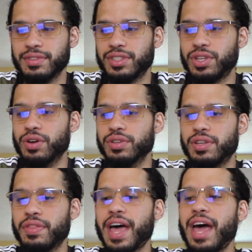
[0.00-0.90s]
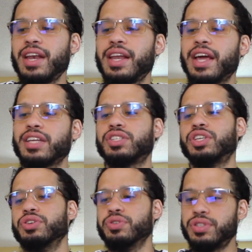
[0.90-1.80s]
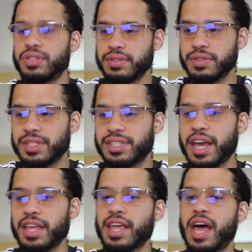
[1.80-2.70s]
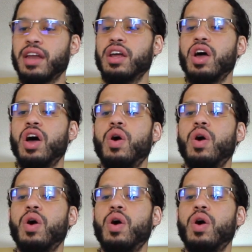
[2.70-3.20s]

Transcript: So that excuse saying that,